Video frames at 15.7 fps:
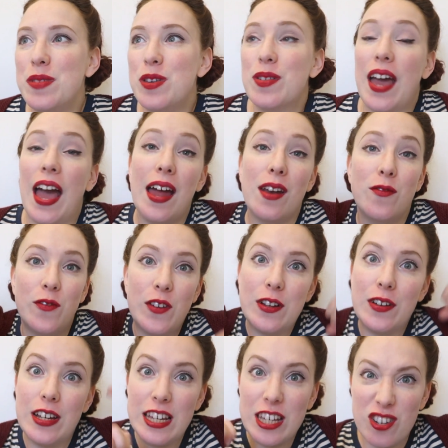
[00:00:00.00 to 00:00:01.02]
you can
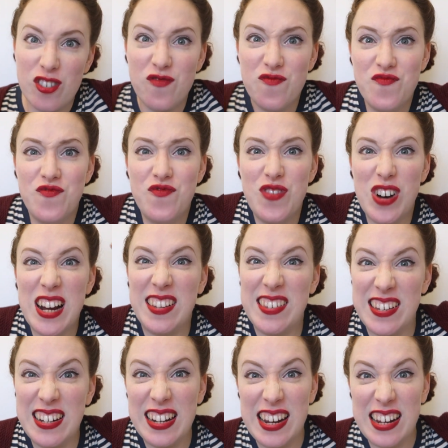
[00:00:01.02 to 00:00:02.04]
feel like you're
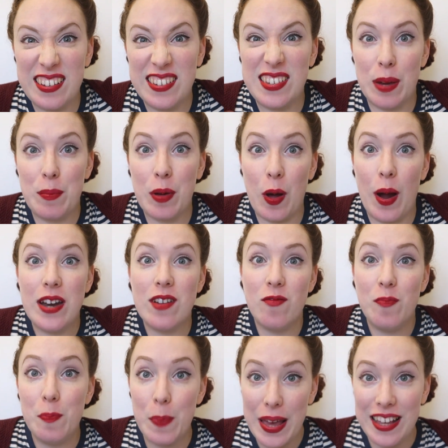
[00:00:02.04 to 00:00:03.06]
wrestling some kind of
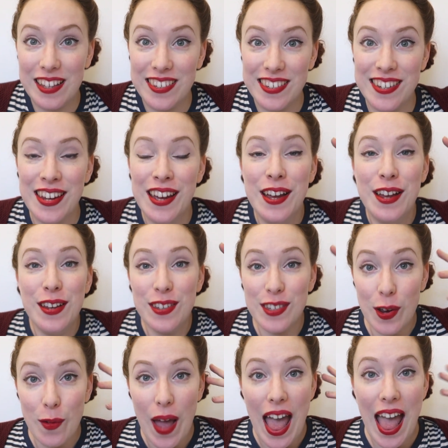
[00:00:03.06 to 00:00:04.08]
beast.
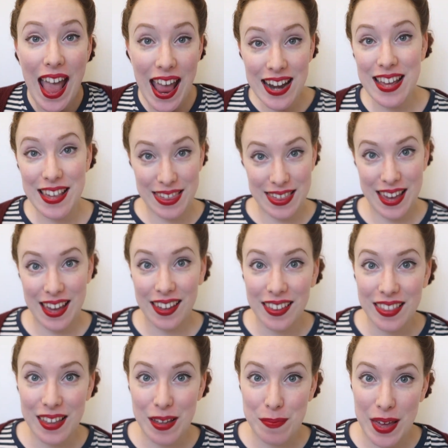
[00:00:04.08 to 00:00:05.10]
So
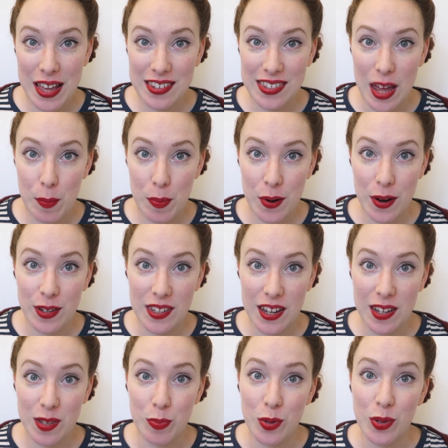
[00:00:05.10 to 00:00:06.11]
anything that makes that
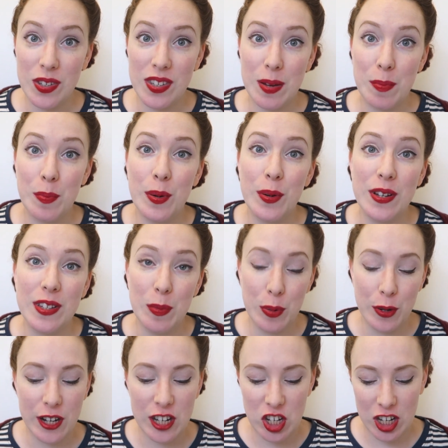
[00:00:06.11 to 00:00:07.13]
process more simple is
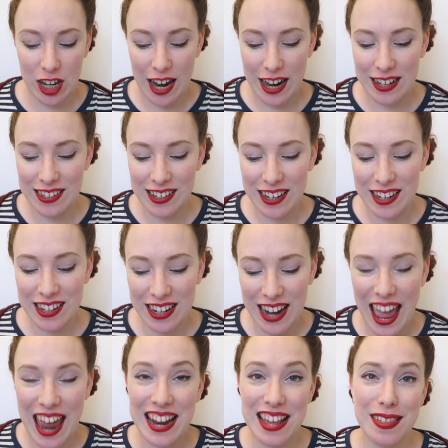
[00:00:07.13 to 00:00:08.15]
appreciated, and
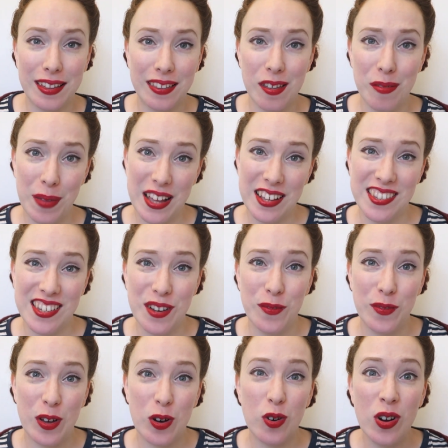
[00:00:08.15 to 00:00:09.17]
anything that makes it
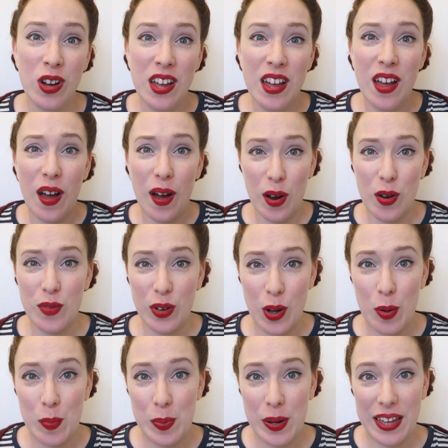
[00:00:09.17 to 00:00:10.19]
feel
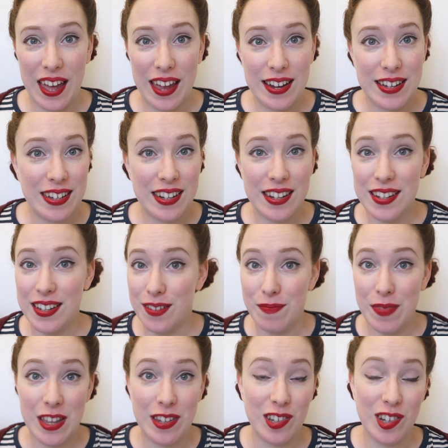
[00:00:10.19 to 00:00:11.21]
overcomplicated
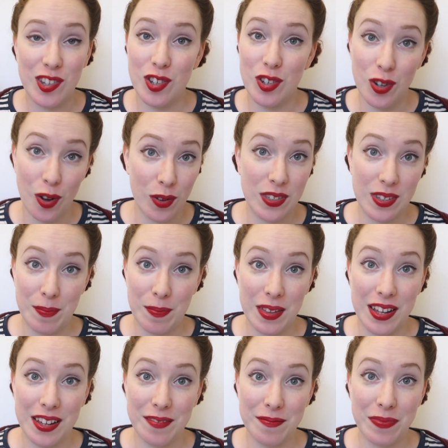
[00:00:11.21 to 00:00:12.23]
is just not
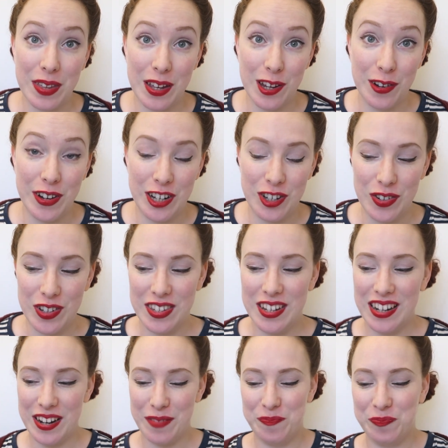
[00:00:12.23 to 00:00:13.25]
something that you're
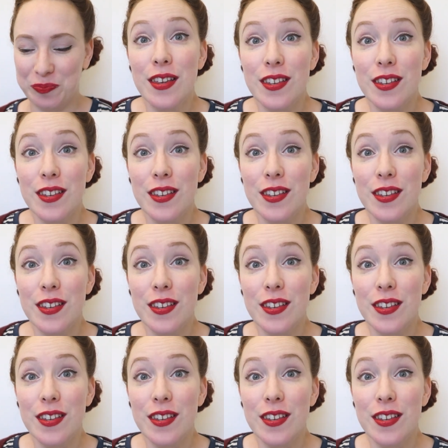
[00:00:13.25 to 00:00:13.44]
interested in.